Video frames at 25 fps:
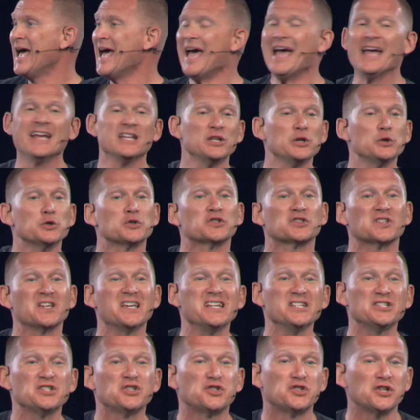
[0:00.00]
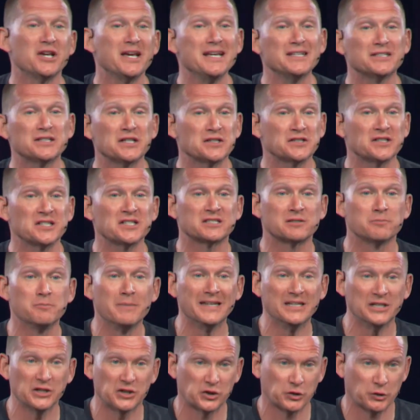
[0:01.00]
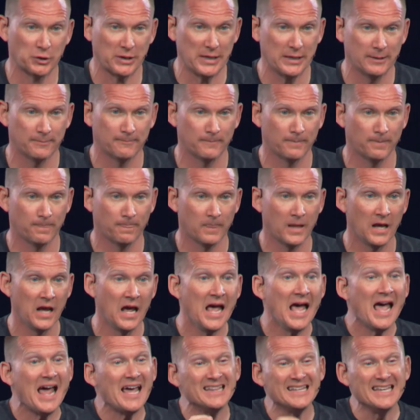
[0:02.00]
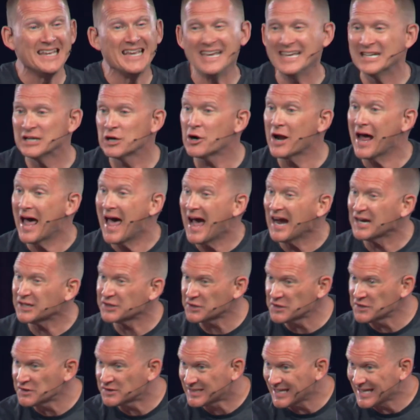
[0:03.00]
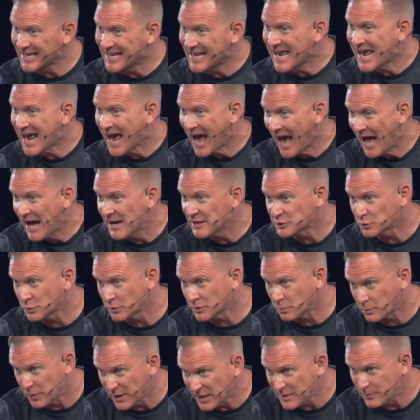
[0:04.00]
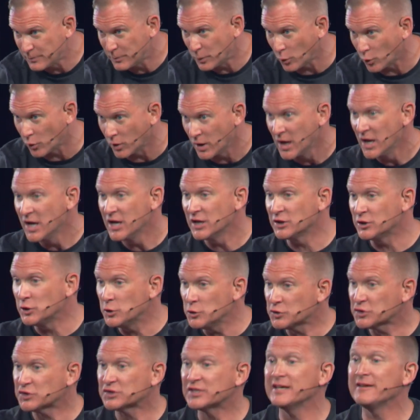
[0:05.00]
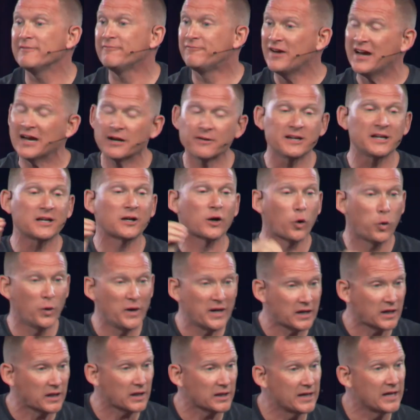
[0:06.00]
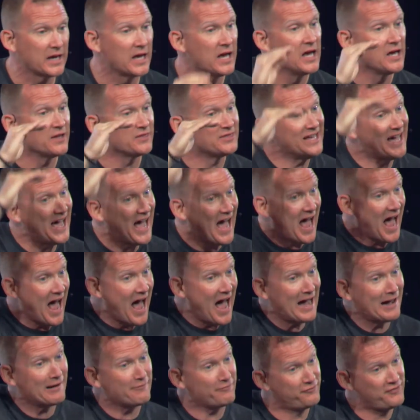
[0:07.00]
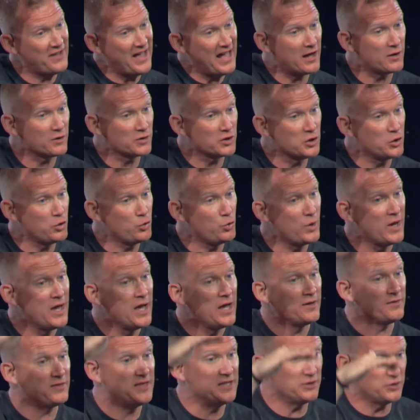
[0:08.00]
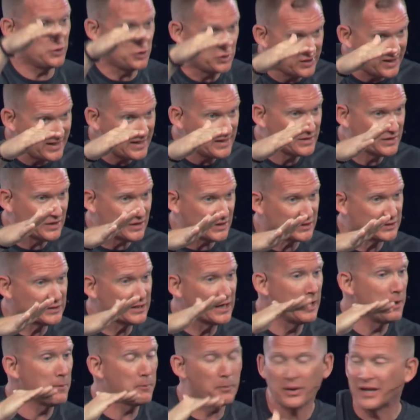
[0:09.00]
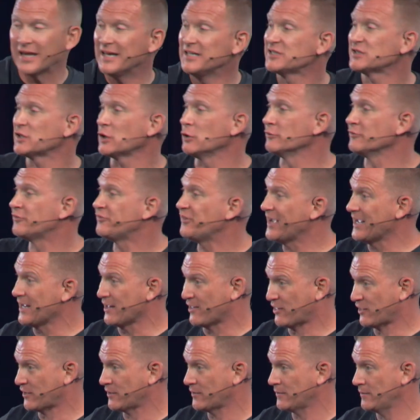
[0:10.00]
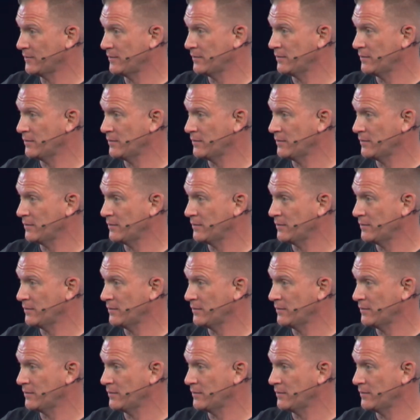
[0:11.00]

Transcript: and you see Jesus' ministry, and the interactions that he has with people, you see very quickly the high value that Jesus placed on faith.